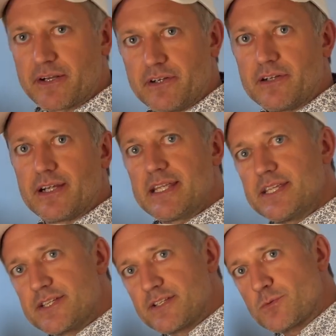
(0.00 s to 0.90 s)
better,
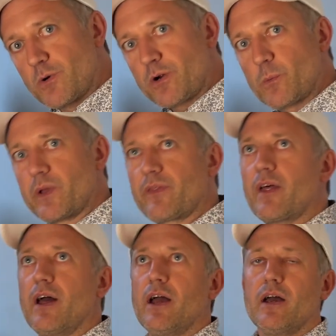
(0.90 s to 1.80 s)
easier to work with,
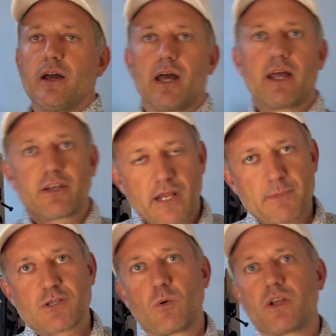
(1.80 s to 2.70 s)
and the
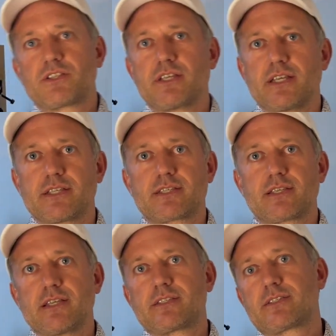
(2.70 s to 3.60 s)
image quality
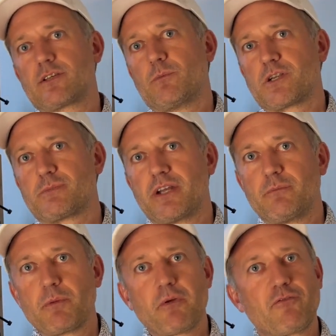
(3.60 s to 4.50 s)
is so much better.
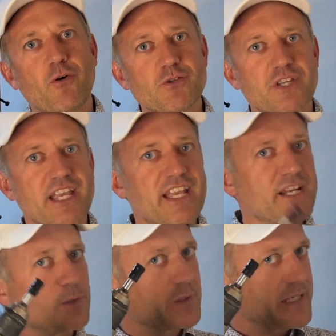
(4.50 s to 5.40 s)
But before taking
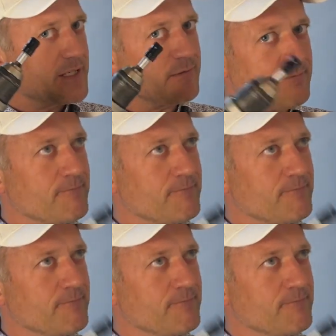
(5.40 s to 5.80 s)
it all down,